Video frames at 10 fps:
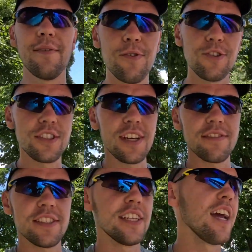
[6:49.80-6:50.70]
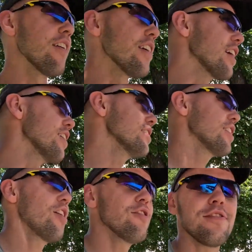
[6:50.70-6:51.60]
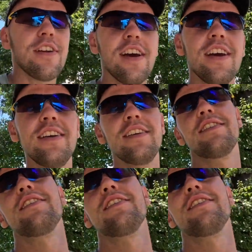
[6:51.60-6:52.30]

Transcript: and then we'll just have to see how it goes. Hopefully